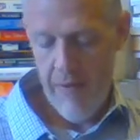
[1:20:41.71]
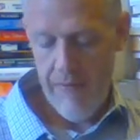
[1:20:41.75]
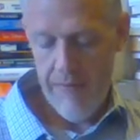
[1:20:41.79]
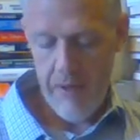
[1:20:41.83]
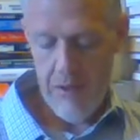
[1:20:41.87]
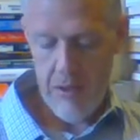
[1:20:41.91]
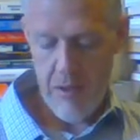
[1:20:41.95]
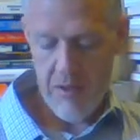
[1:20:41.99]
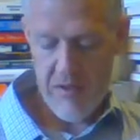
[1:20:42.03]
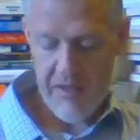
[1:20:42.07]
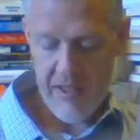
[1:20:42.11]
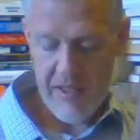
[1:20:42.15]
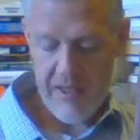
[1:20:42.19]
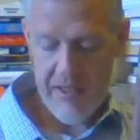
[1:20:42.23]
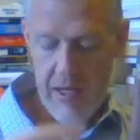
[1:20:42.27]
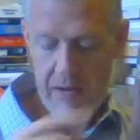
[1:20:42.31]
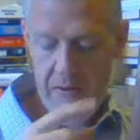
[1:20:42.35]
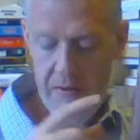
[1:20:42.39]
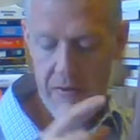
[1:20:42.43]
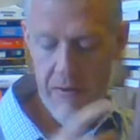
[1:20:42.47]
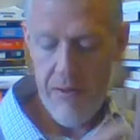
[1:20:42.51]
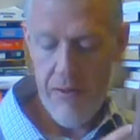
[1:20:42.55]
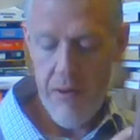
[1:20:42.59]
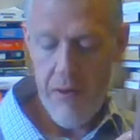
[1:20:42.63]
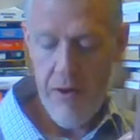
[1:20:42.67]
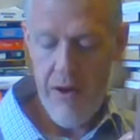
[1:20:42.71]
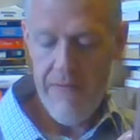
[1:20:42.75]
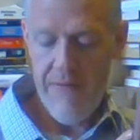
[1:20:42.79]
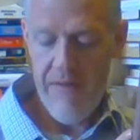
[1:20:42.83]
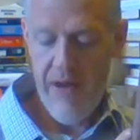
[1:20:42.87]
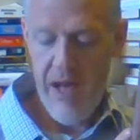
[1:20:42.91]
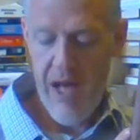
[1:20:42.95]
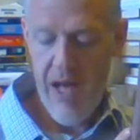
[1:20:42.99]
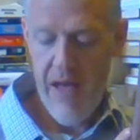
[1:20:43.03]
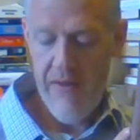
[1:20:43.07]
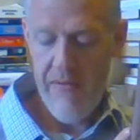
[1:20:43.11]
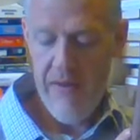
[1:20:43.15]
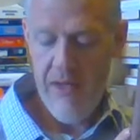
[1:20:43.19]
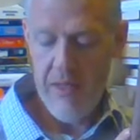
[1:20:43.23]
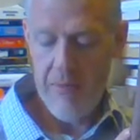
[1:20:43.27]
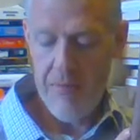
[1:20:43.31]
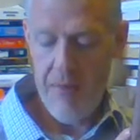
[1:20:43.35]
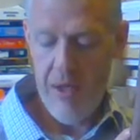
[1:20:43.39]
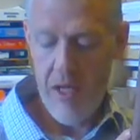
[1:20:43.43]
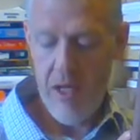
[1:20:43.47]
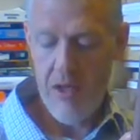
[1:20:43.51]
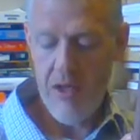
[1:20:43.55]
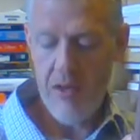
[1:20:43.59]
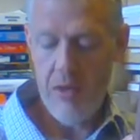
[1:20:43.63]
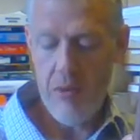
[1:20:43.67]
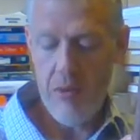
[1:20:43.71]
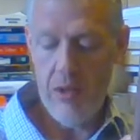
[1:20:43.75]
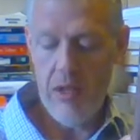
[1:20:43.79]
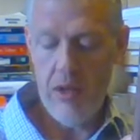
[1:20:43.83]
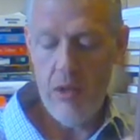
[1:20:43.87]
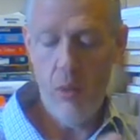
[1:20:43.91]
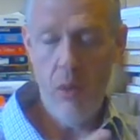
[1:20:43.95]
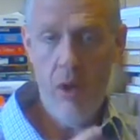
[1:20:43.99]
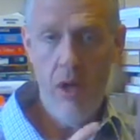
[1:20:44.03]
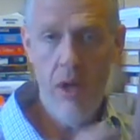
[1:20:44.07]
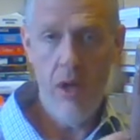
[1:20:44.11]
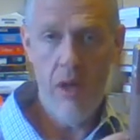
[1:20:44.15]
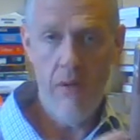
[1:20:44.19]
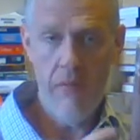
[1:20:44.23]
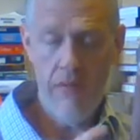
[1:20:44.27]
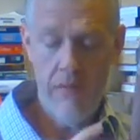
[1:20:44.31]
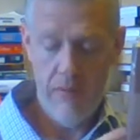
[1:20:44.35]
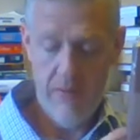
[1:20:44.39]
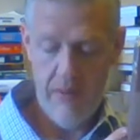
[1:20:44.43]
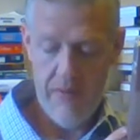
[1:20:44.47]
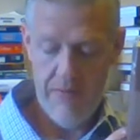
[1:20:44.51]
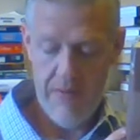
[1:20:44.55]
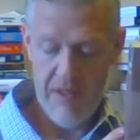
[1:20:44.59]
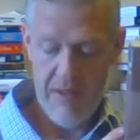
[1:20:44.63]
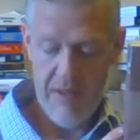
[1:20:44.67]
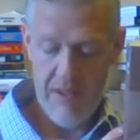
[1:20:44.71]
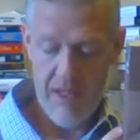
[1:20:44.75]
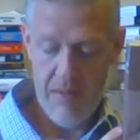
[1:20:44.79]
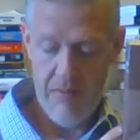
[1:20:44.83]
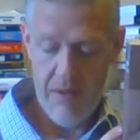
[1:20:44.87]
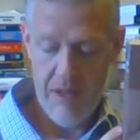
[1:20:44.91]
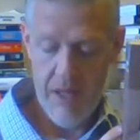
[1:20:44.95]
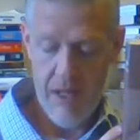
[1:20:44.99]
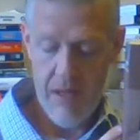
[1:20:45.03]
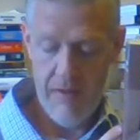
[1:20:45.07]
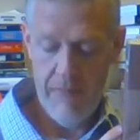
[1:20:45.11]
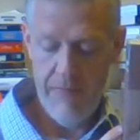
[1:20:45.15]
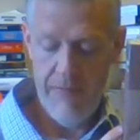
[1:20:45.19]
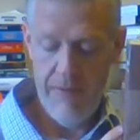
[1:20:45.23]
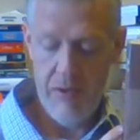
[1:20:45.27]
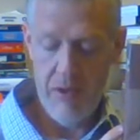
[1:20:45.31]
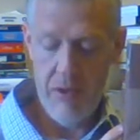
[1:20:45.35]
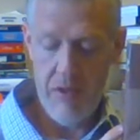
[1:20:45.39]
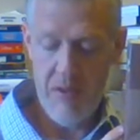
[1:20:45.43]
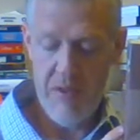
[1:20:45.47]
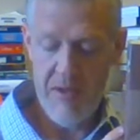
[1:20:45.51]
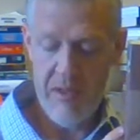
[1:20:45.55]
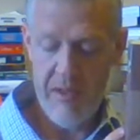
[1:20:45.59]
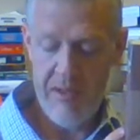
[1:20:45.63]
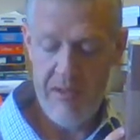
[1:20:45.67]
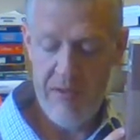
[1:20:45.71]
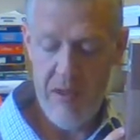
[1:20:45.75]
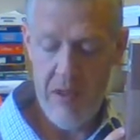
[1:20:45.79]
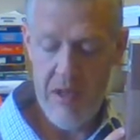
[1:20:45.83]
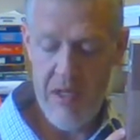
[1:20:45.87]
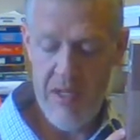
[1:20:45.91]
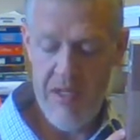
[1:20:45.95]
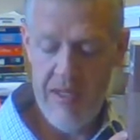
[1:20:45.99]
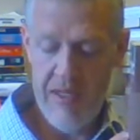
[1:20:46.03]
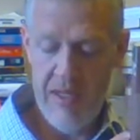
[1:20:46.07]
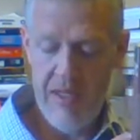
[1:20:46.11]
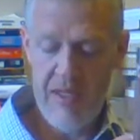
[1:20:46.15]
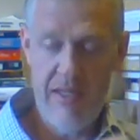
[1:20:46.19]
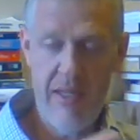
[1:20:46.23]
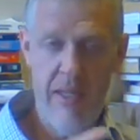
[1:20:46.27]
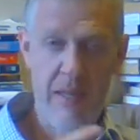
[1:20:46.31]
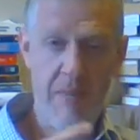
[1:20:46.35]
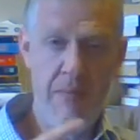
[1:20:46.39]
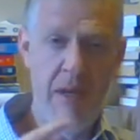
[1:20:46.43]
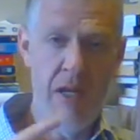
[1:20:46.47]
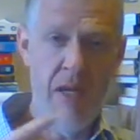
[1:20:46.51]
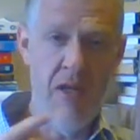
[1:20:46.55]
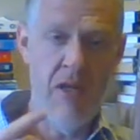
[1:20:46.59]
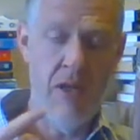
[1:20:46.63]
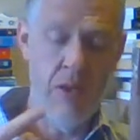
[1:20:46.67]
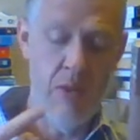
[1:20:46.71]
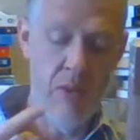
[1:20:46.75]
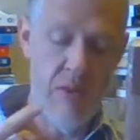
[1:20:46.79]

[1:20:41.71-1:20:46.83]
Footnote six thirty-five is page three twelve of the same thing. Footnote six thirty-six is page